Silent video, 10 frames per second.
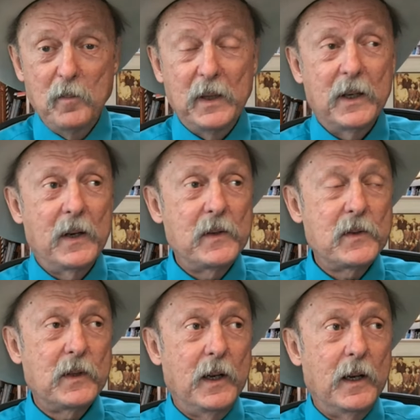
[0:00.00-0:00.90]

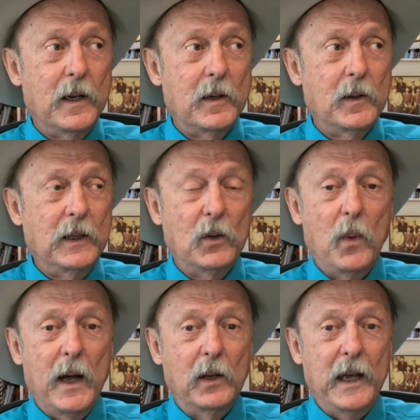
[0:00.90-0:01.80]
because a little
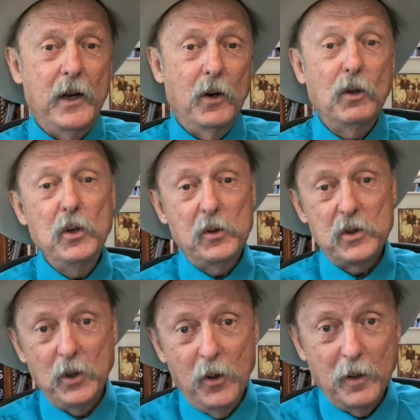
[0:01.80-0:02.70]
while later, Luke
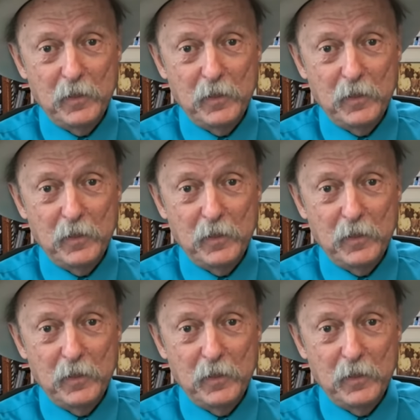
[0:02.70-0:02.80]
Short,